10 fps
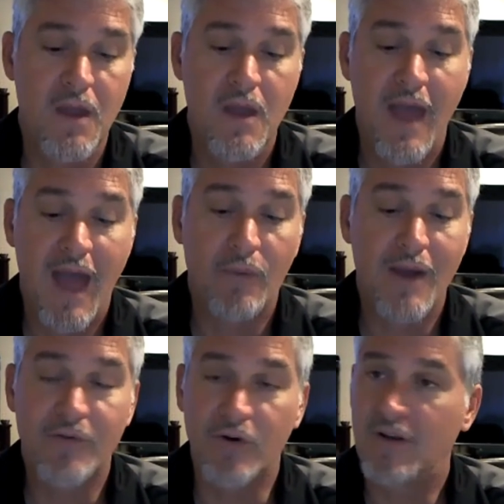
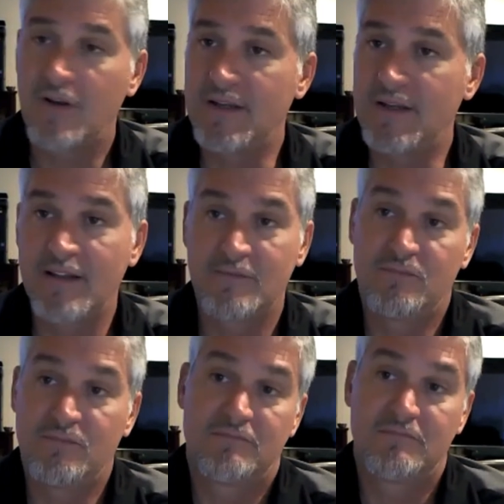however, I mean,
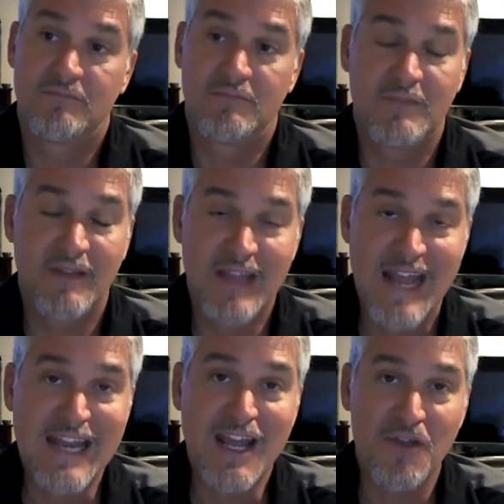
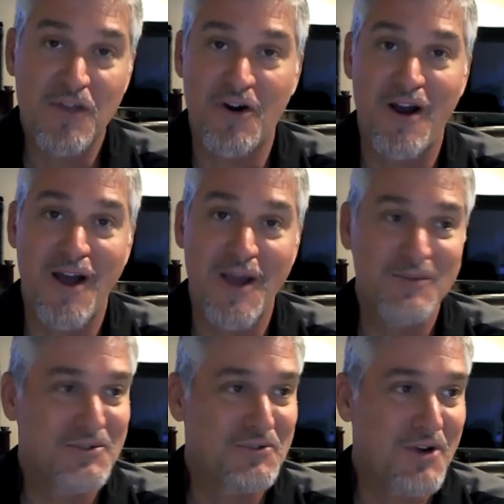any other
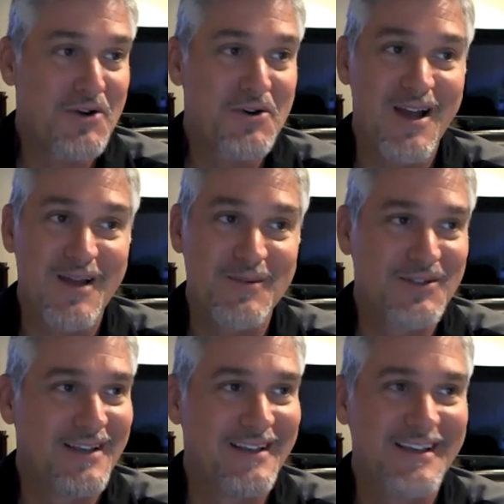crimes, drug
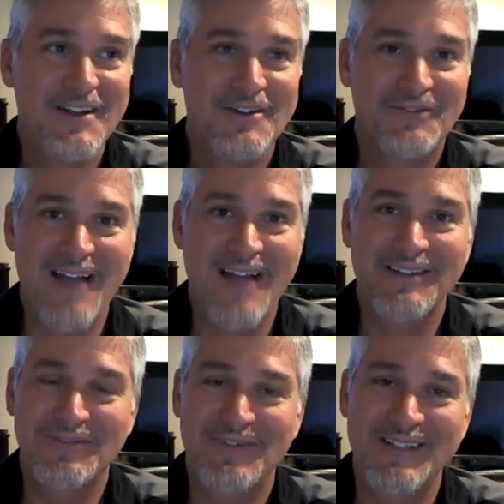crimes,
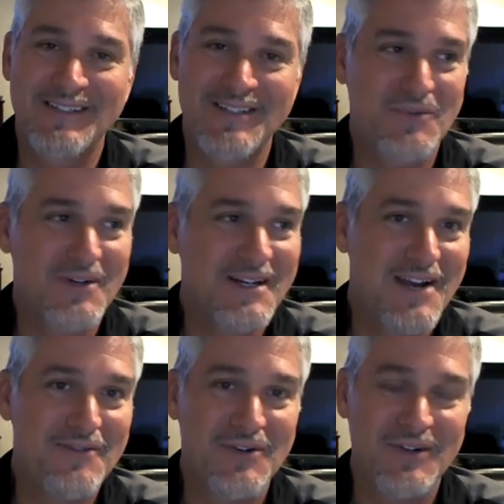violent offenses,
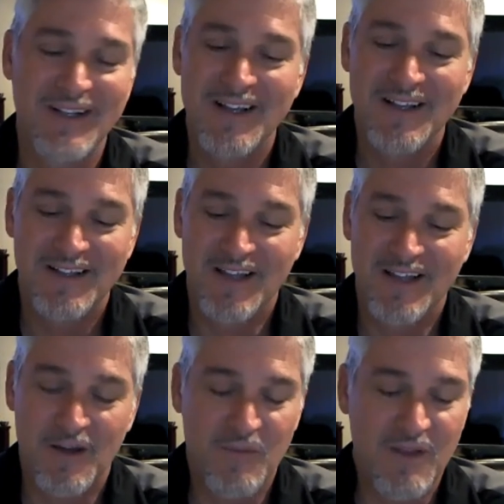whatever,
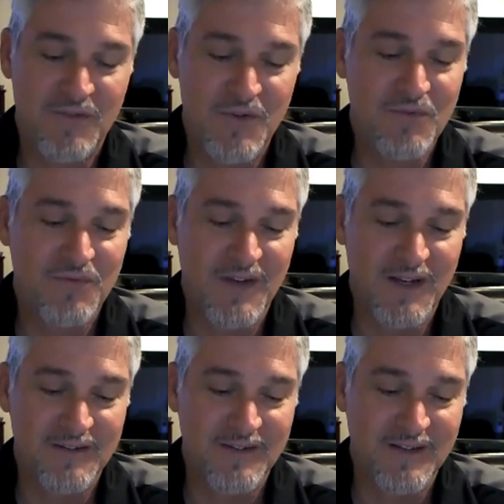if you've
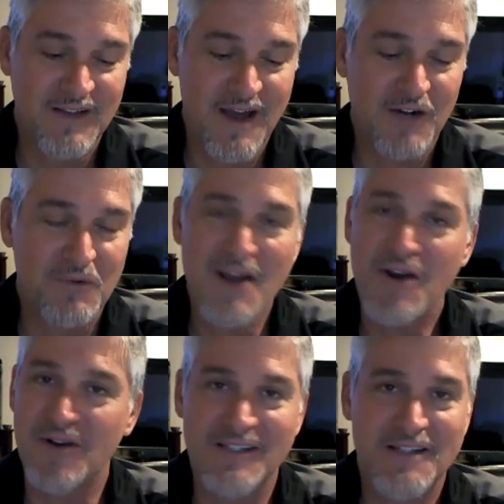got a
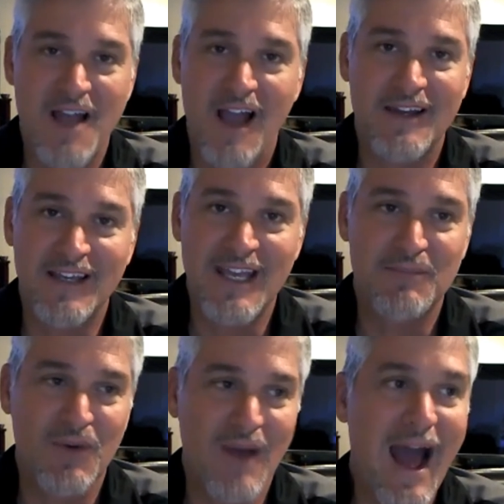record, it's not going to
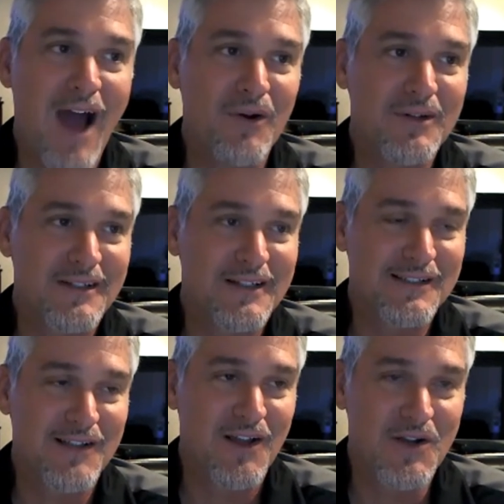keep you out
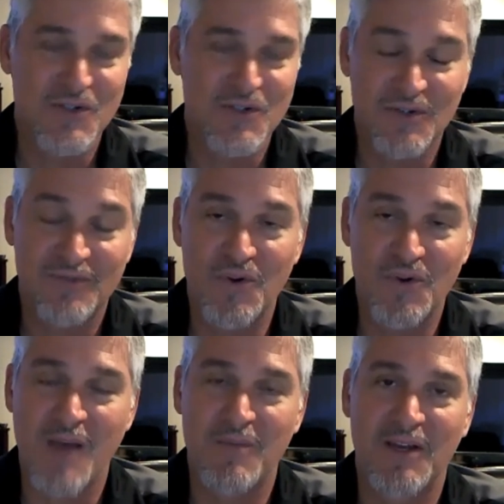as long as you're
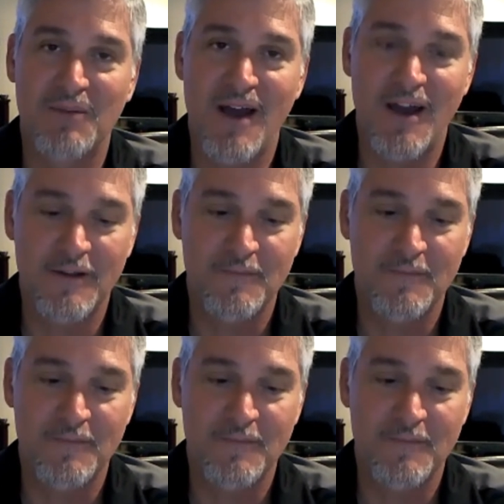forthcoming about it,